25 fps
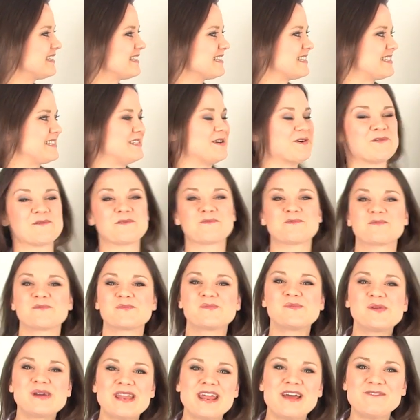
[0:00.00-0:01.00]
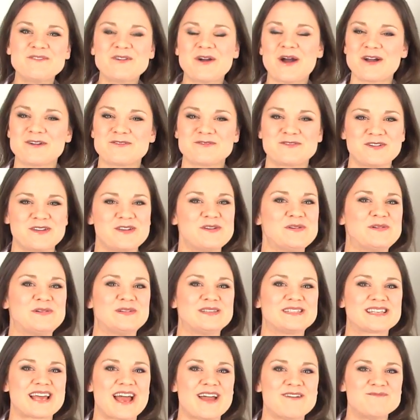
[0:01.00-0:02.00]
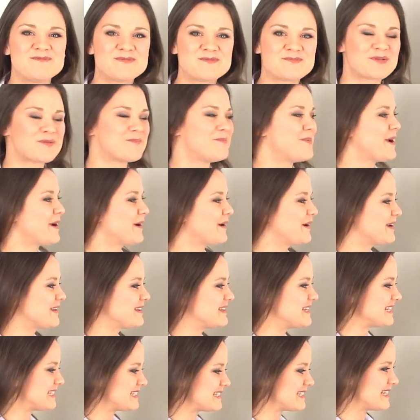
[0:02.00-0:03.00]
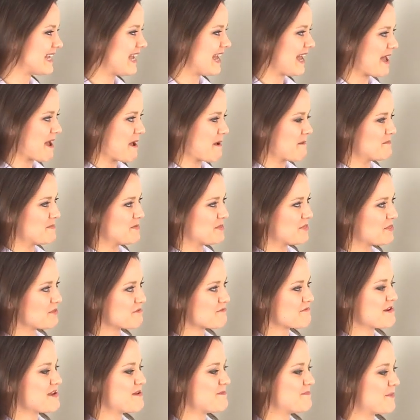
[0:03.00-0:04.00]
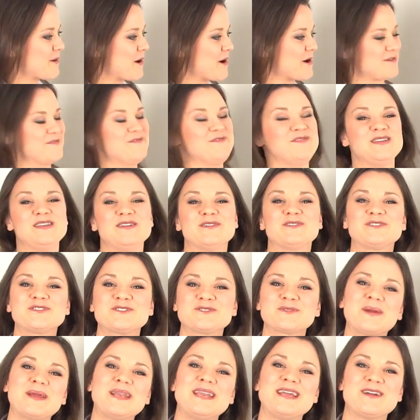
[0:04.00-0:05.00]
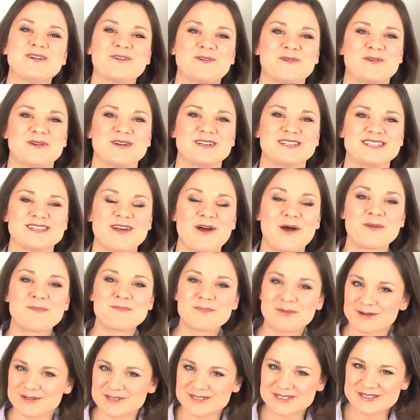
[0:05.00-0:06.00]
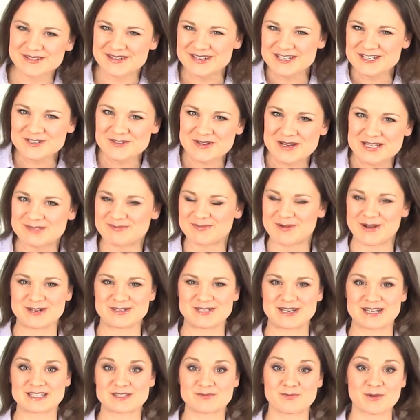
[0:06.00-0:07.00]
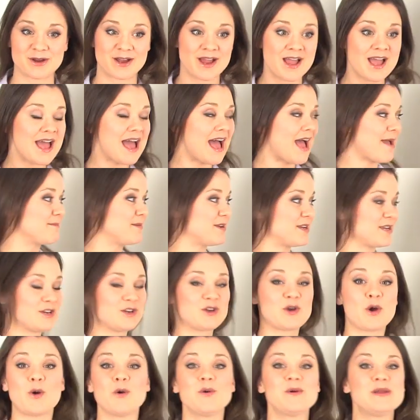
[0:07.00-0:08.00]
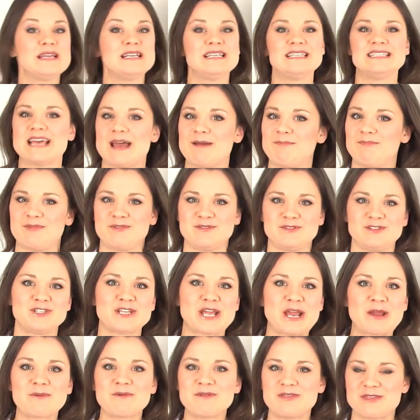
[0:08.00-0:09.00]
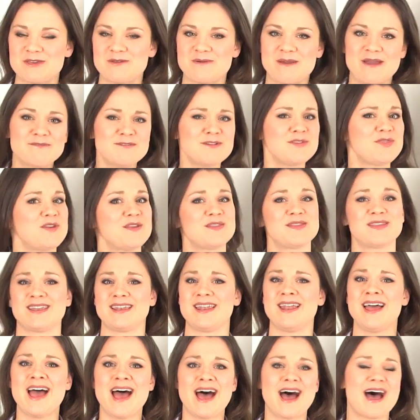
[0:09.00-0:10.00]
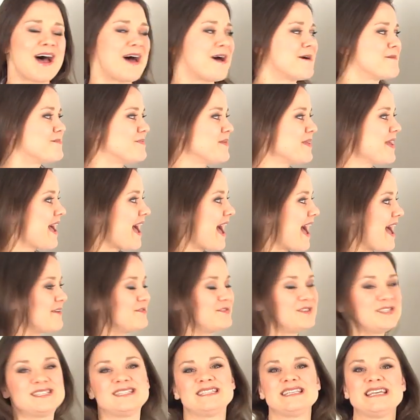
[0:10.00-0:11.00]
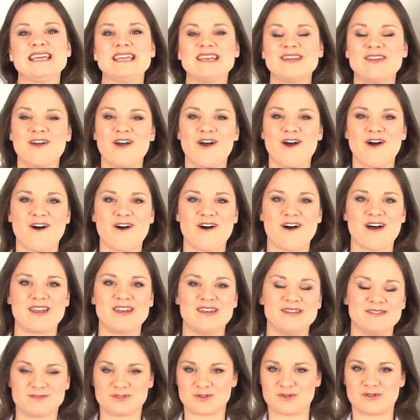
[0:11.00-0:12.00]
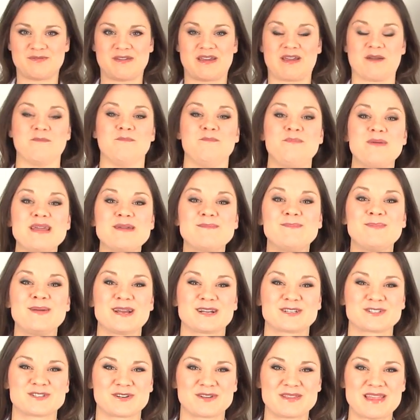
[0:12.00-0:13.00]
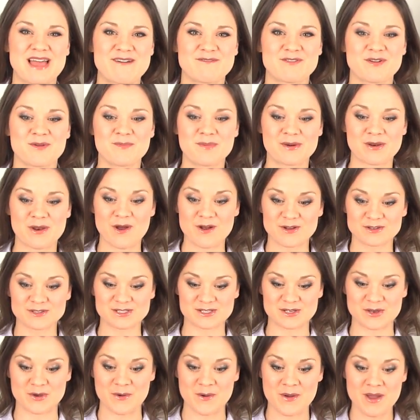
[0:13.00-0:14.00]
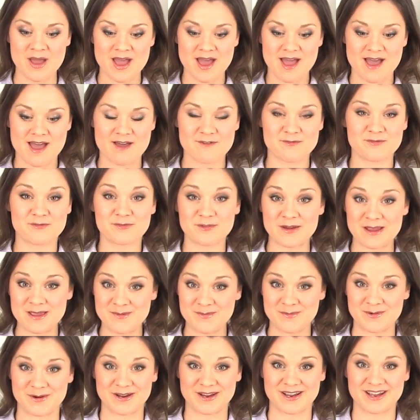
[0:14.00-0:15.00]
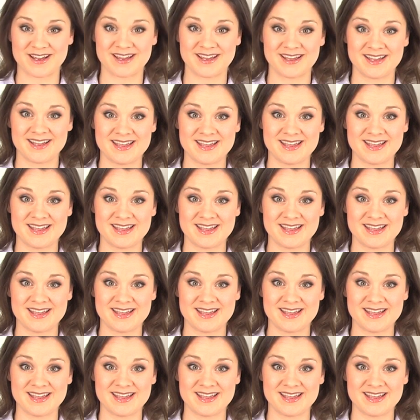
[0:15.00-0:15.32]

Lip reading: So what I've got for you is I've been preparing this 3-part video training course on personal interest projects, where I'm going to go in depth and share with you everything that I've seen on sort of like a big picture level, but also a framework